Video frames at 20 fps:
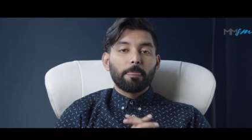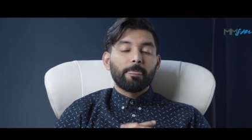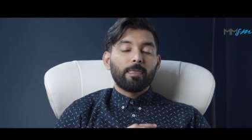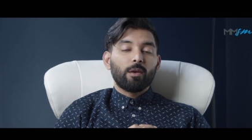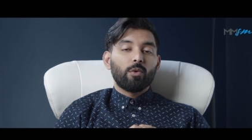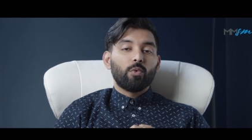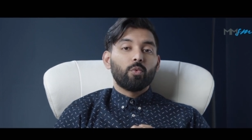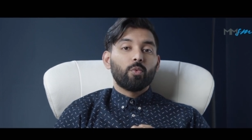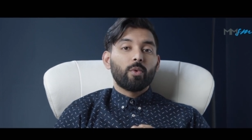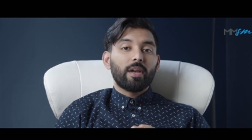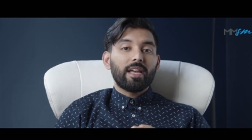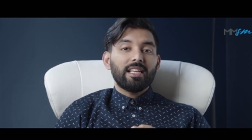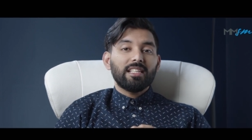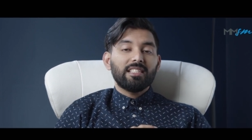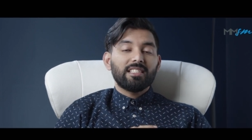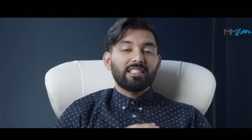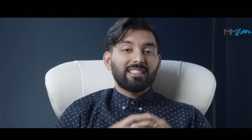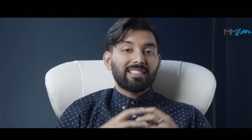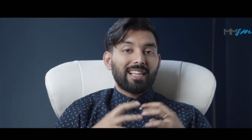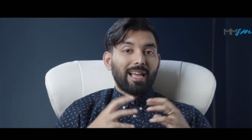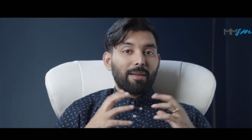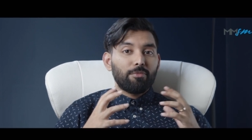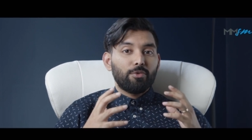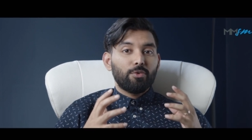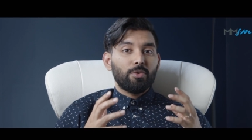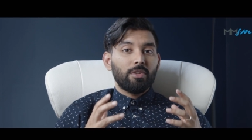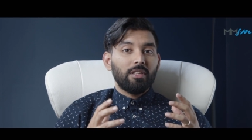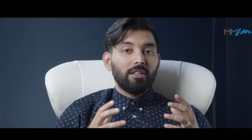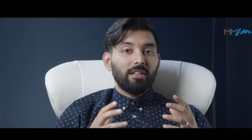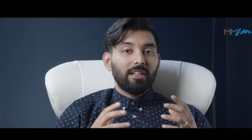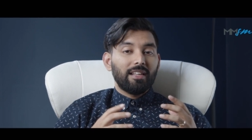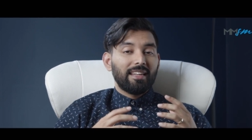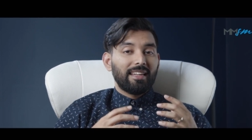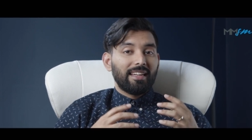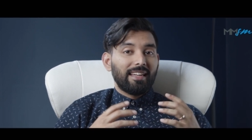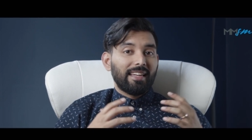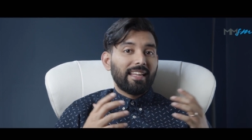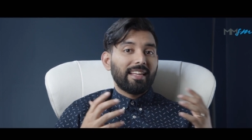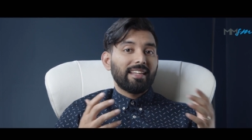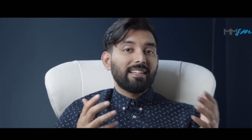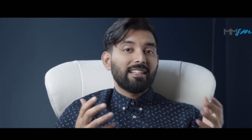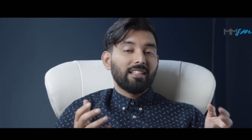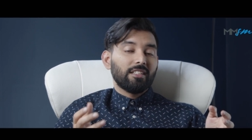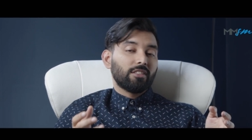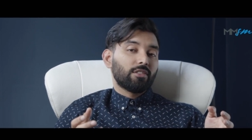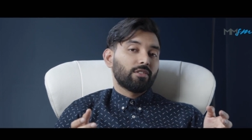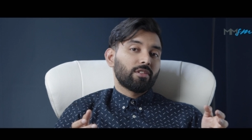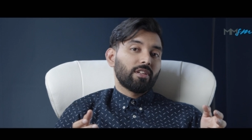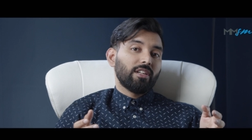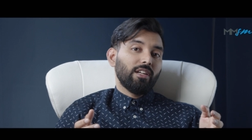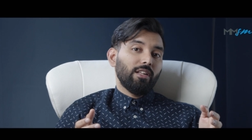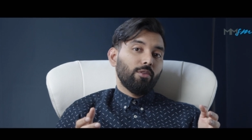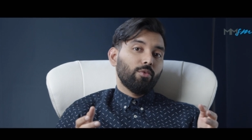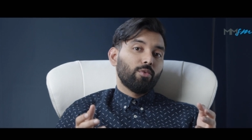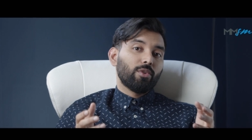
The way Samuel led Israel